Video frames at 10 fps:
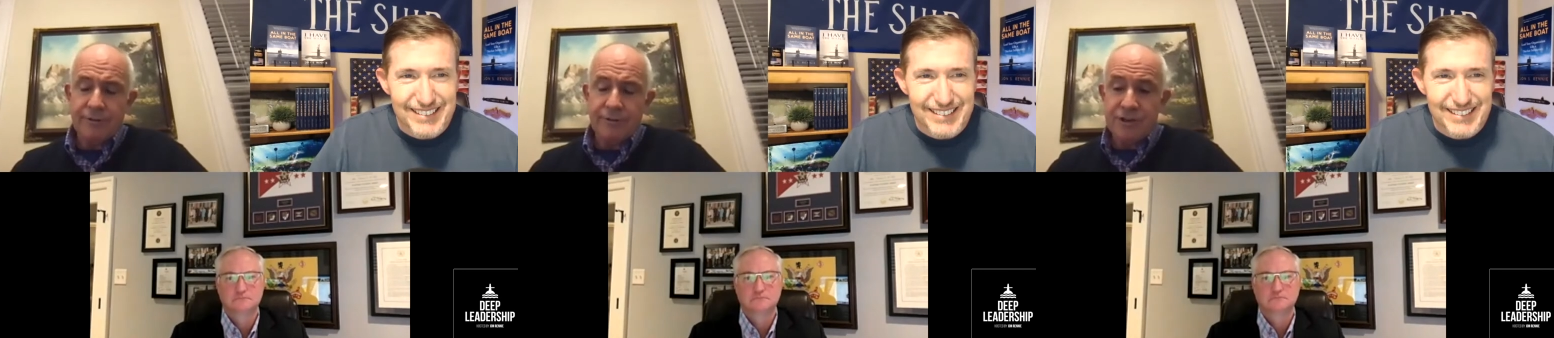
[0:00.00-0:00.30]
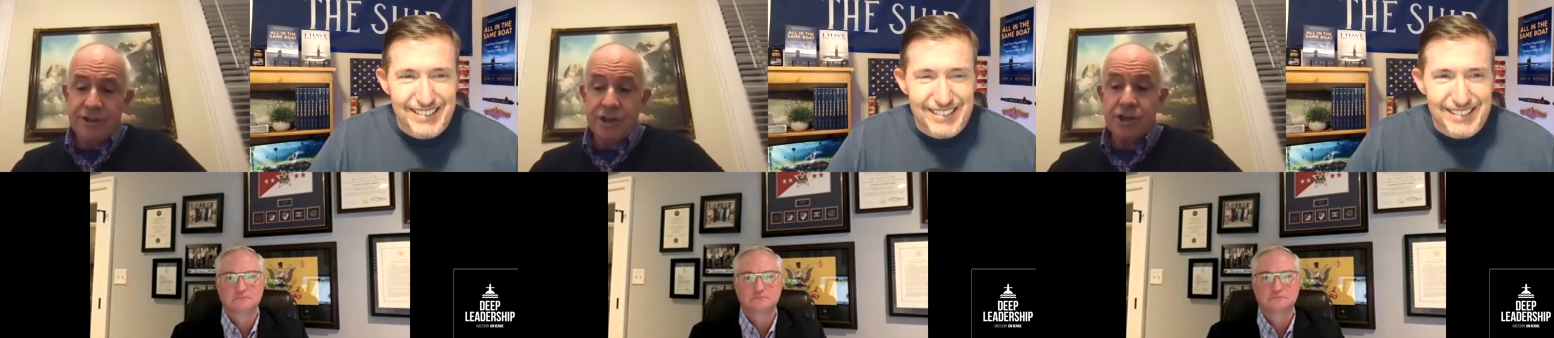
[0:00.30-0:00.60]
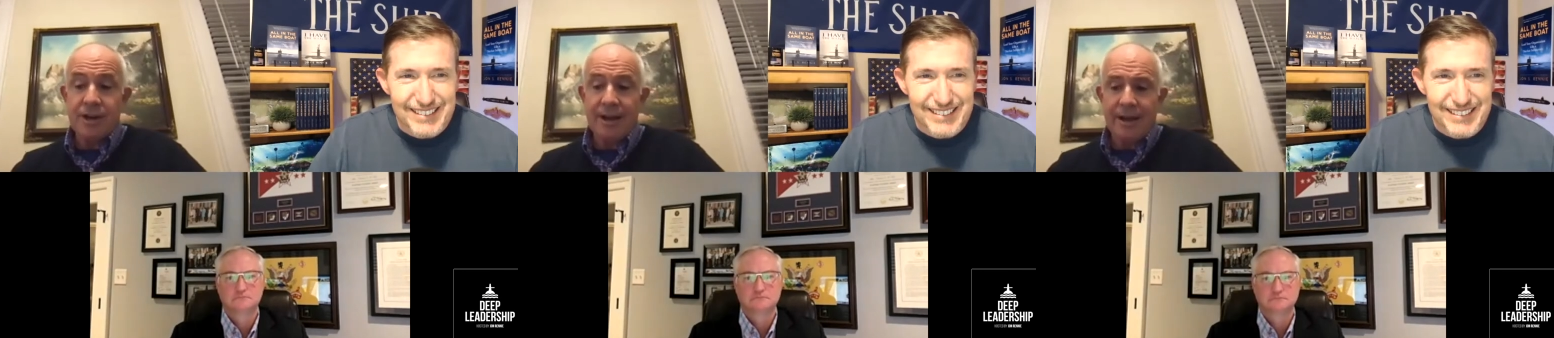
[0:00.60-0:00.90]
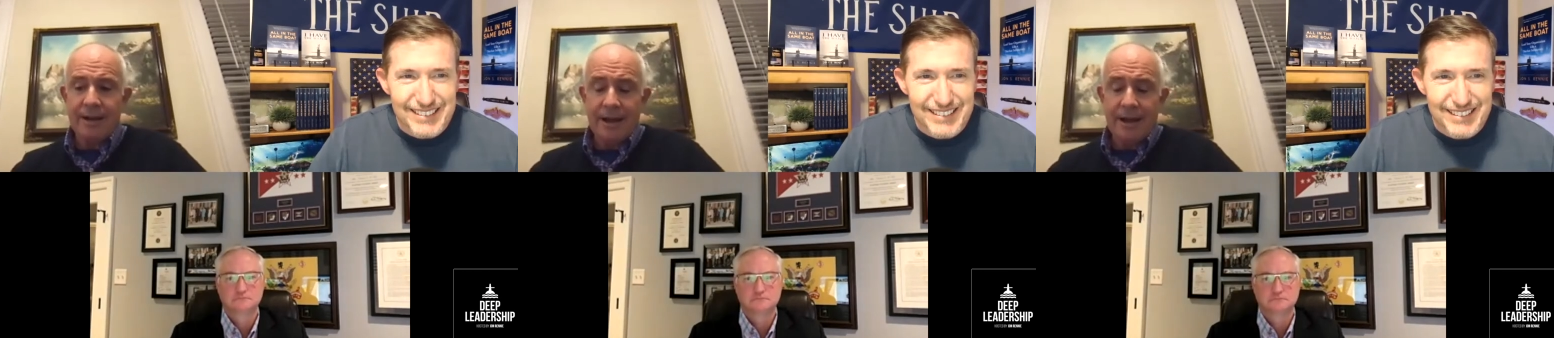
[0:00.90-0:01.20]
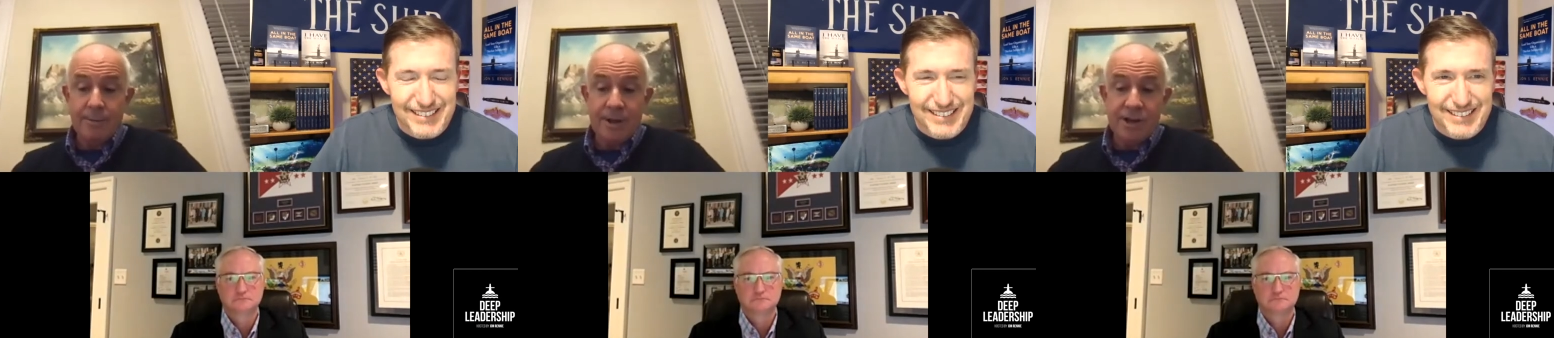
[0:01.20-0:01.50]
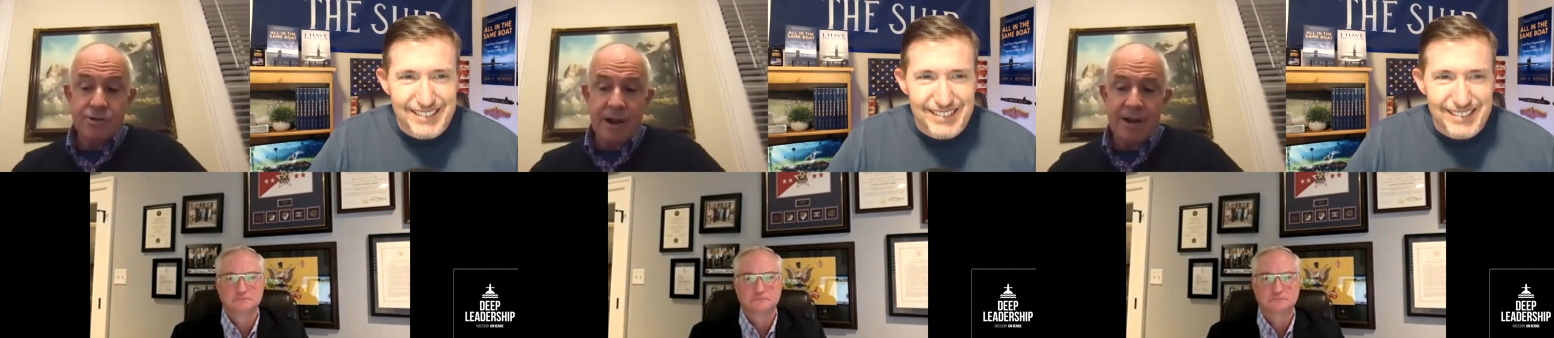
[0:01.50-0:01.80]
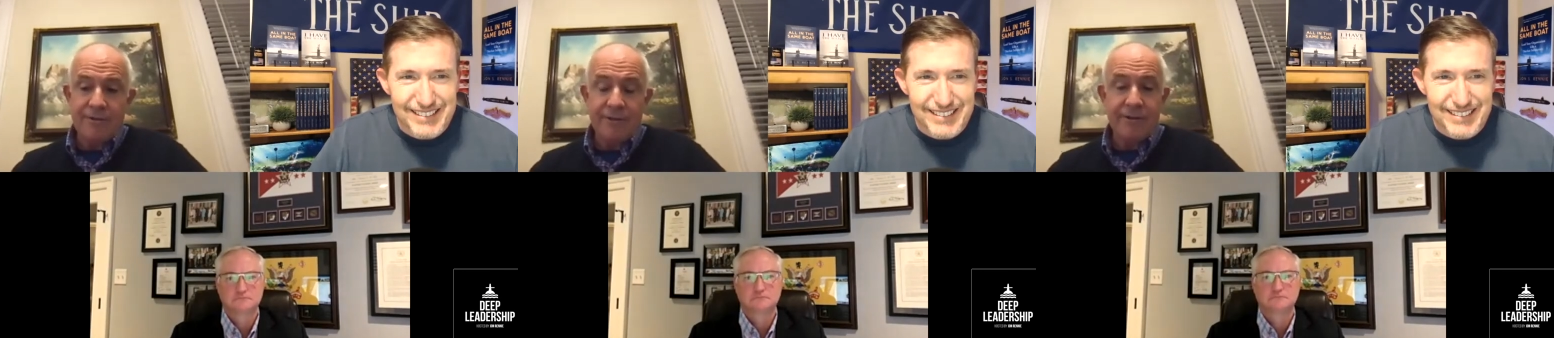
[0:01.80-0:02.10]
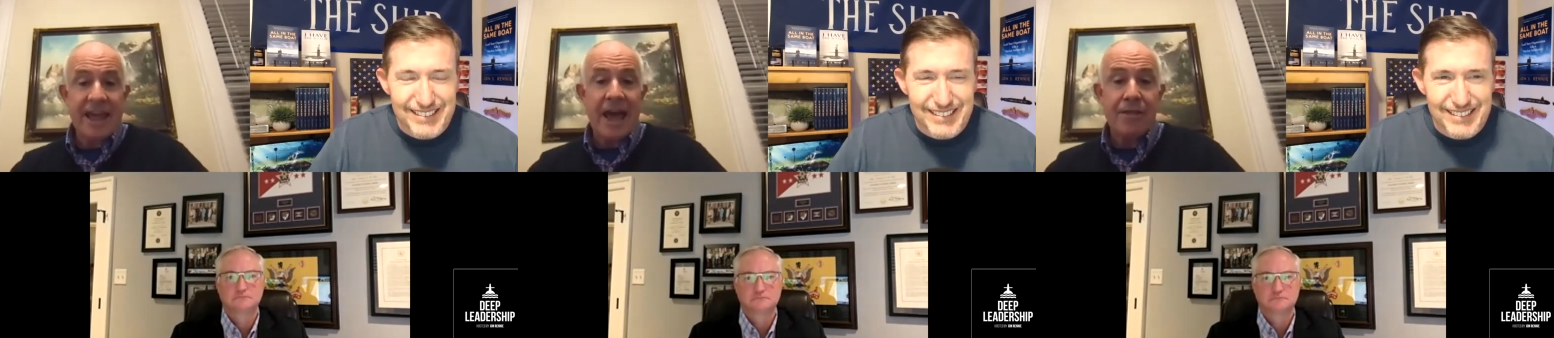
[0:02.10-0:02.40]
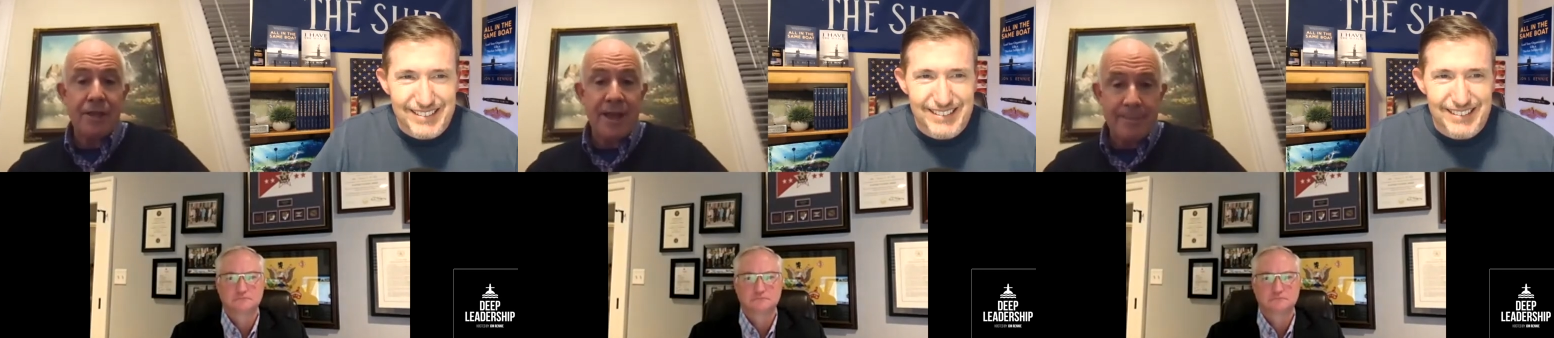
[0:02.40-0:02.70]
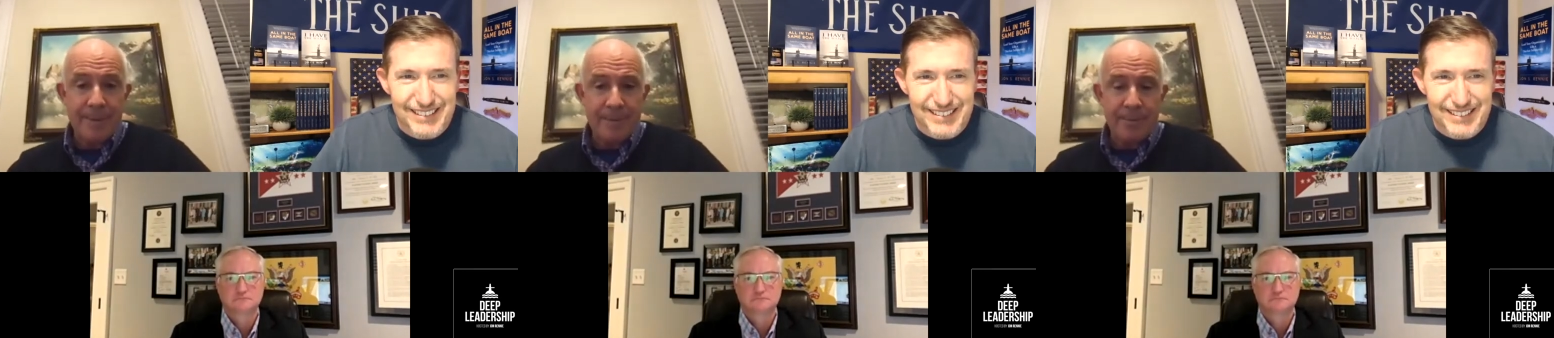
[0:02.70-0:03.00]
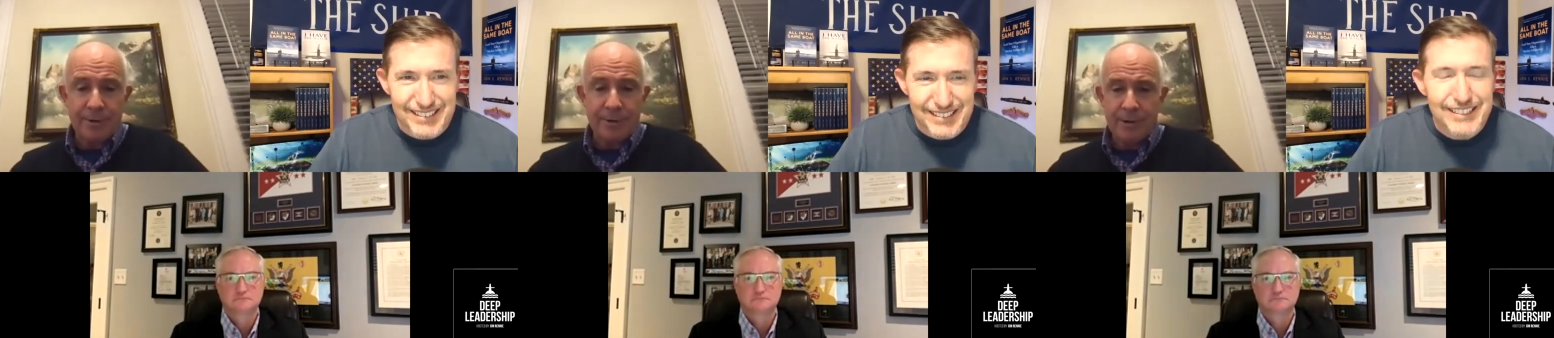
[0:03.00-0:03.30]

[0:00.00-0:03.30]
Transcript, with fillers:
Speaker 1: physician and administrative of a cath lab, people who